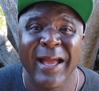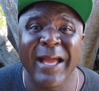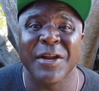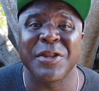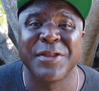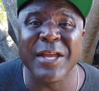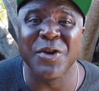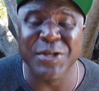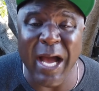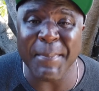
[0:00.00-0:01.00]
And it's
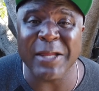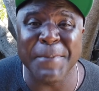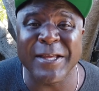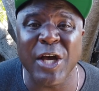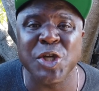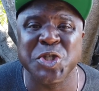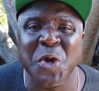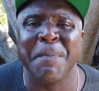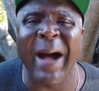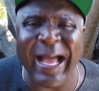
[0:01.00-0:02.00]
you're dummies because
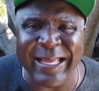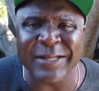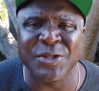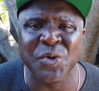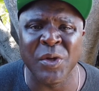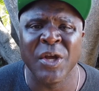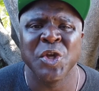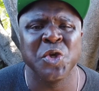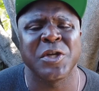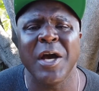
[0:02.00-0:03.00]
you buy into it.
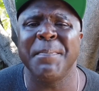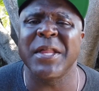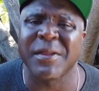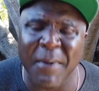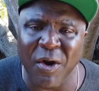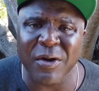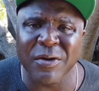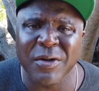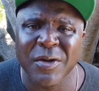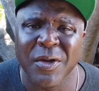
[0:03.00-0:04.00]
You could be
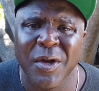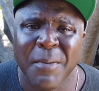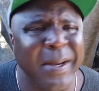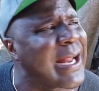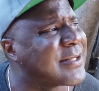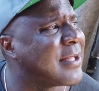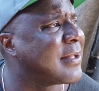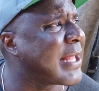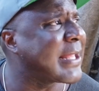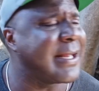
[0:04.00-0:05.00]
smarter, but I tell
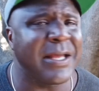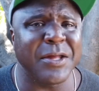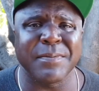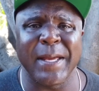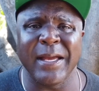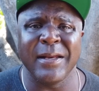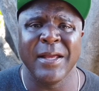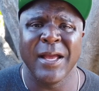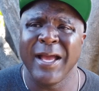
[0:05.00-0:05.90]
it like it is, man.